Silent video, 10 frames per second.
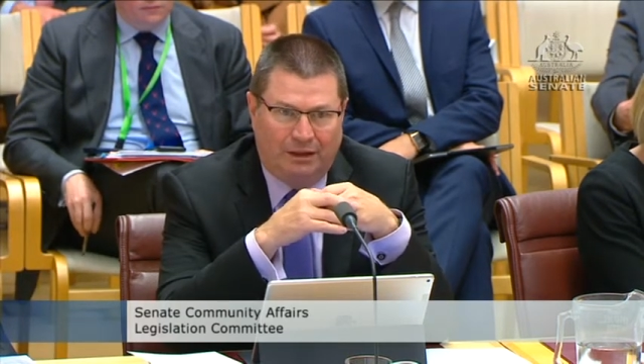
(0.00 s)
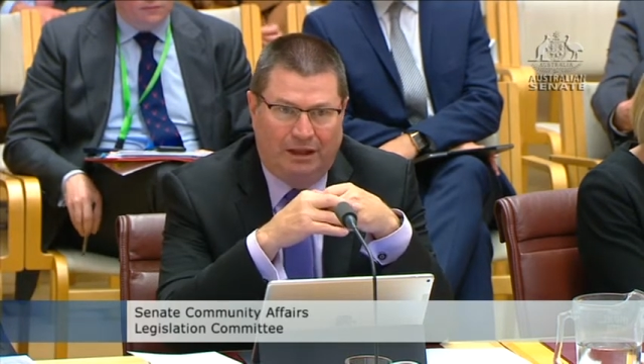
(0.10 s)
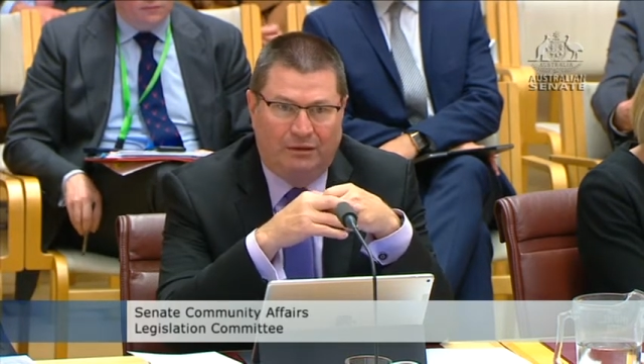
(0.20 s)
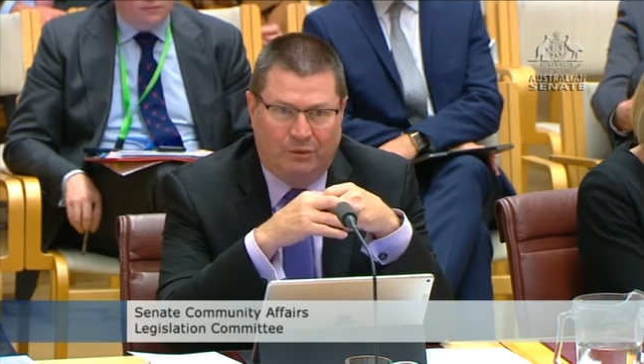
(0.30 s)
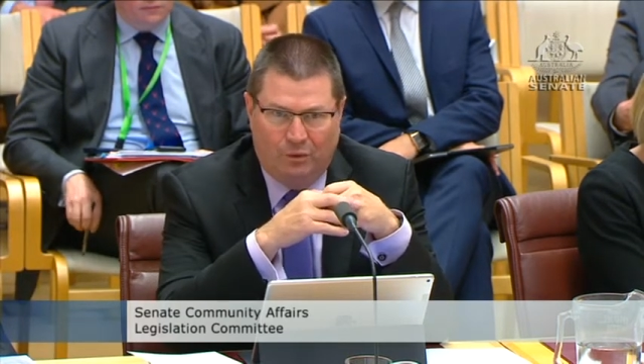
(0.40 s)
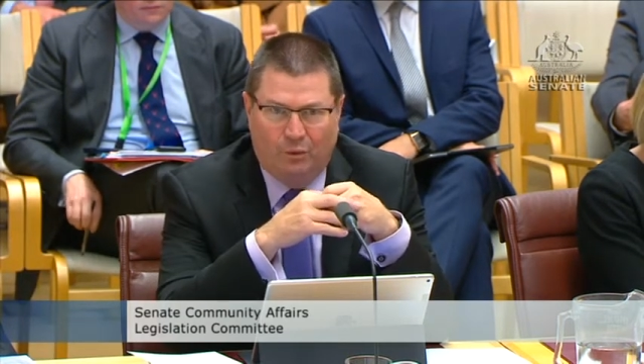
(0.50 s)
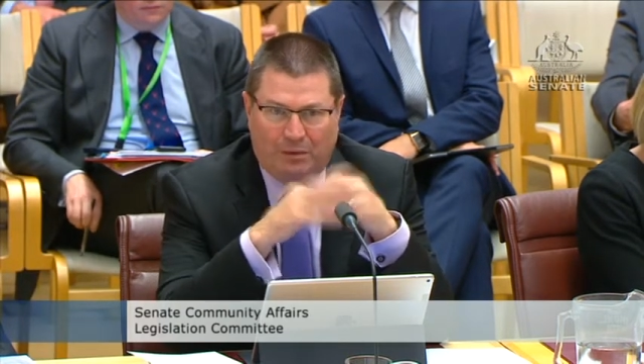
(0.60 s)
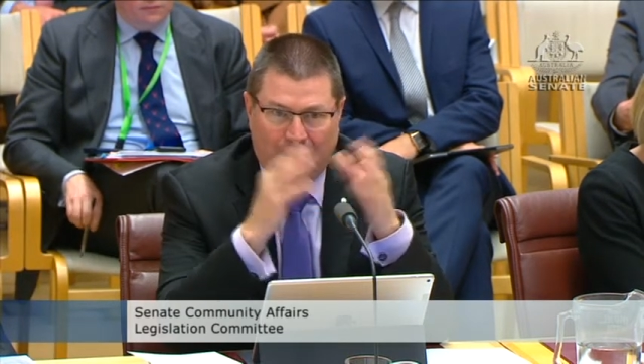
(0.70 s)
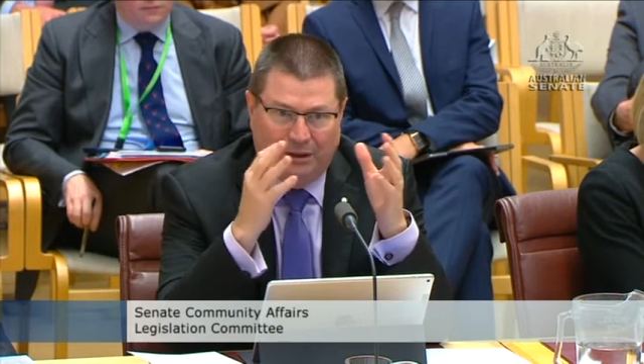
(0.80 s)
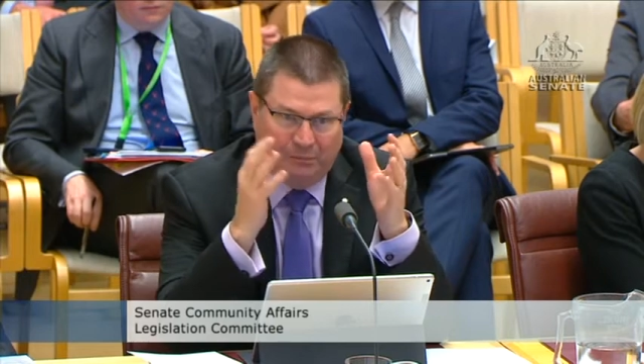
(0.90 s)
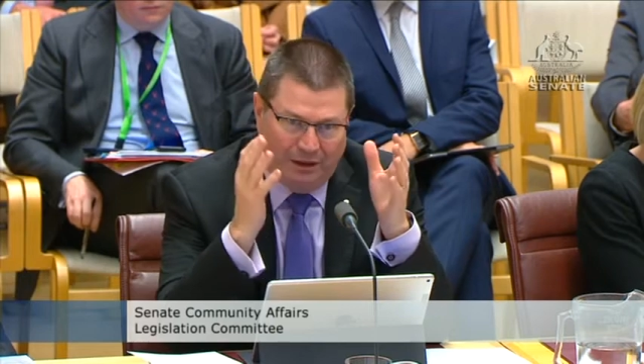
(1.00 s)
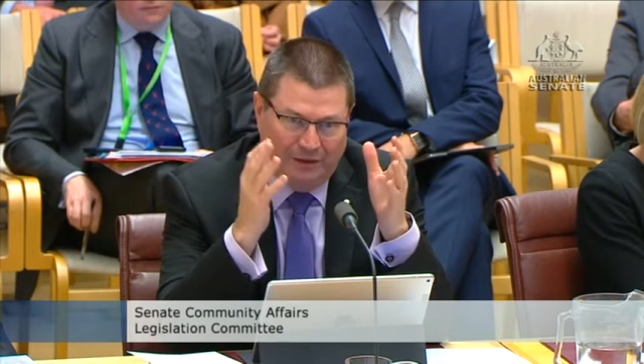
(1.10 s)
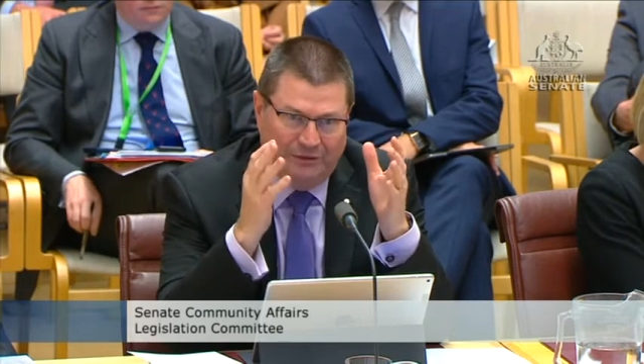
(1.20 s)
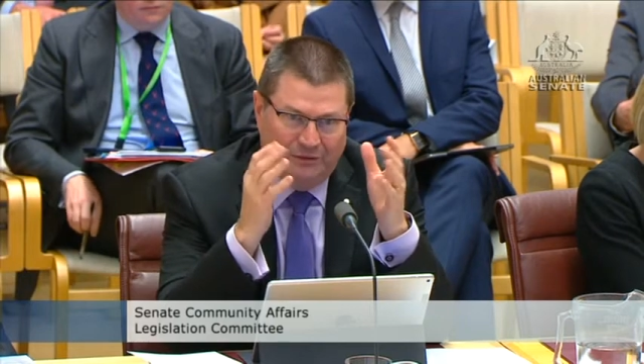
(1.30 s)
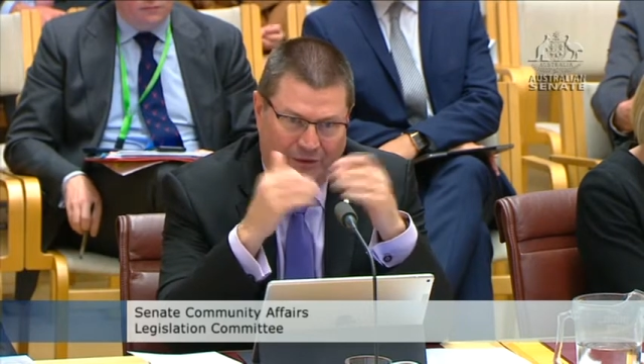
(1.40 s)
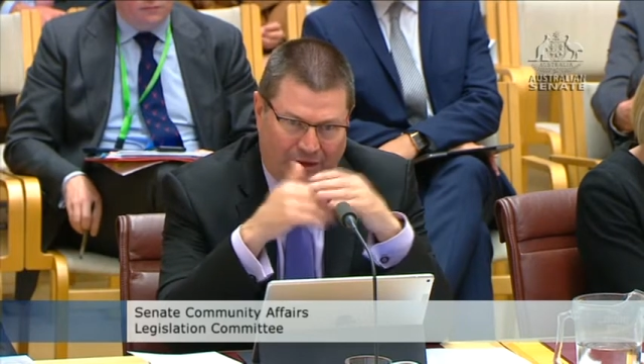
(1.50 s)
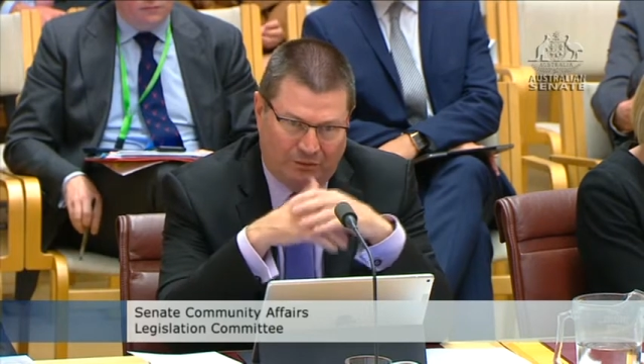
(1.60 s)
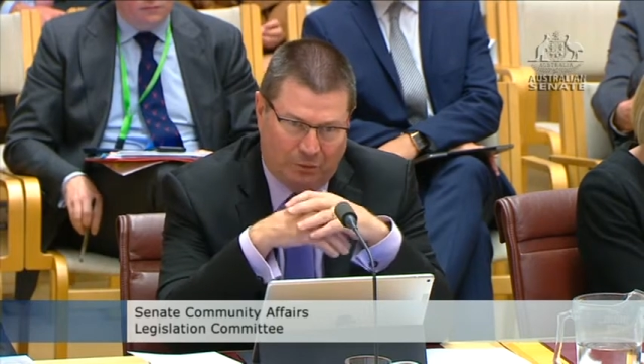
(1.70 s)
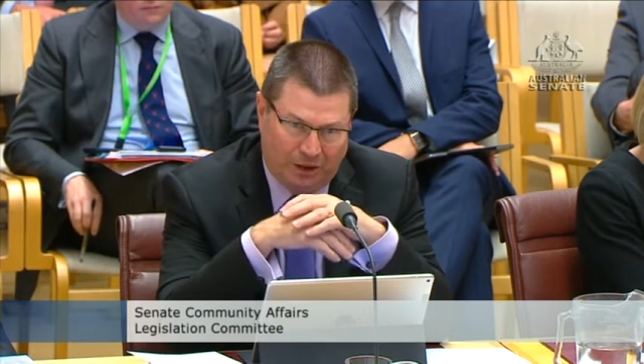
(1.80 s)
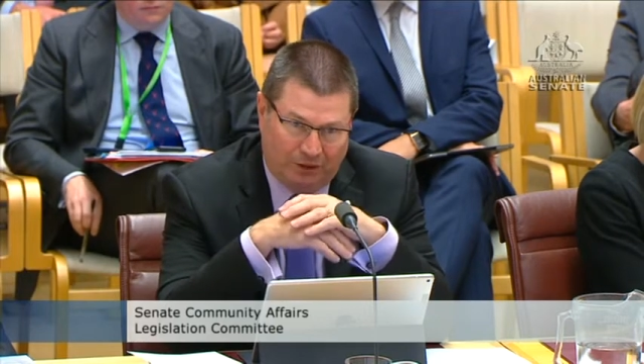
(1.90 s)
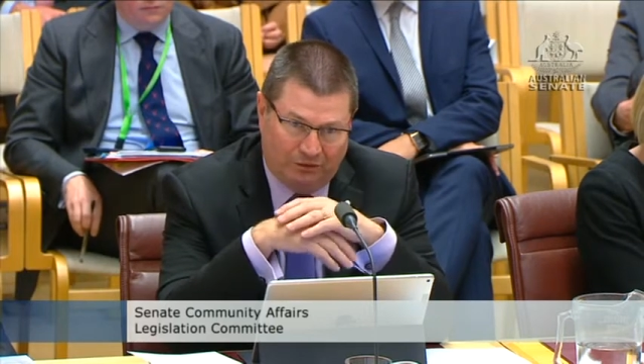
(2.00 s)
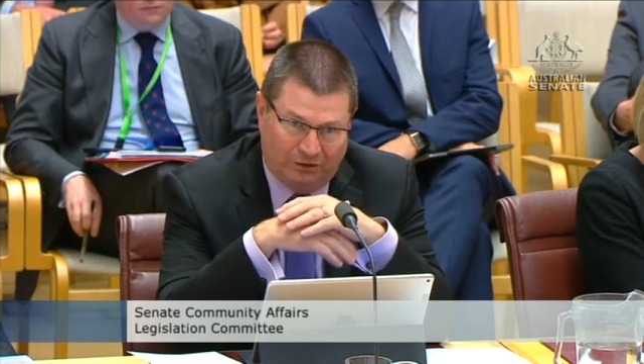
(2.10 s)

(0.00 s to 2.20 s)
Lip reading: in all public places as well.